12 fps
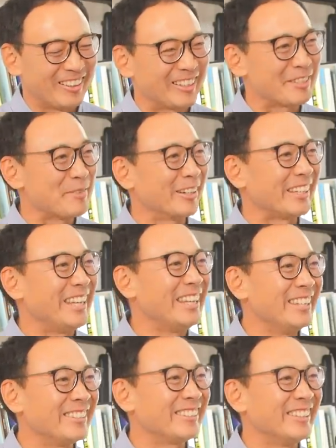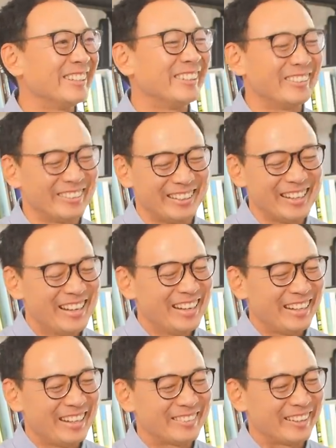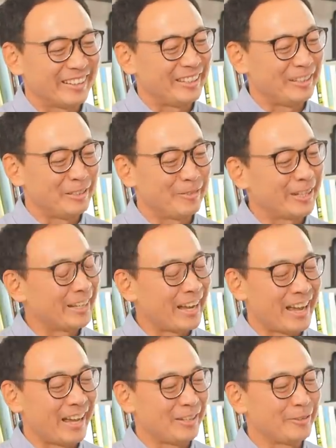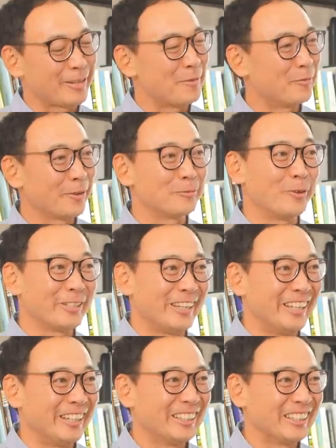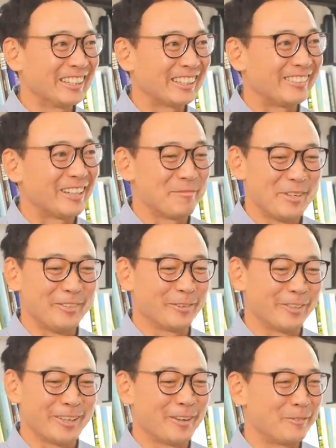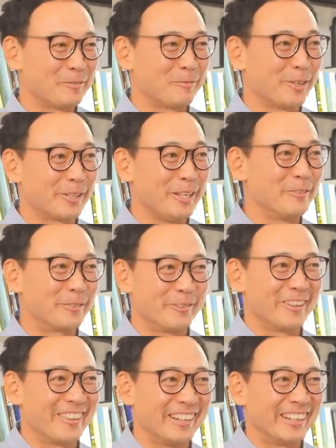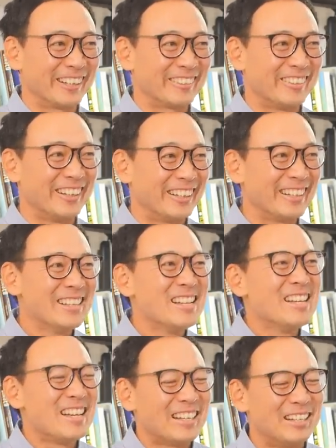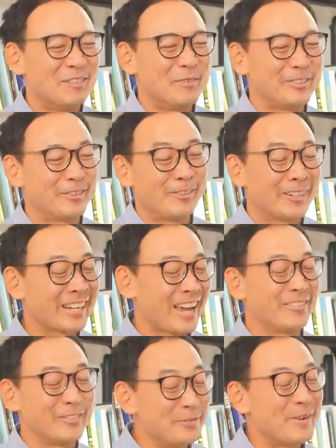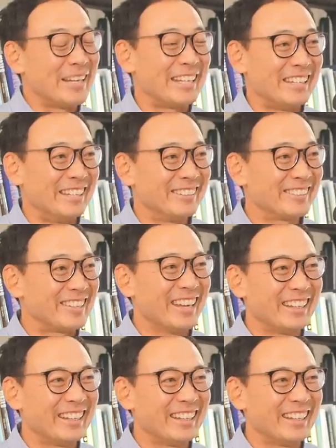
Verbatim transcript: great thing about keys, you know, and he's like, you want a guy who's got more than one key, because that means you only got one key for one thing, right? Mm-hmm. Um, but you don't want a guy with too many keys,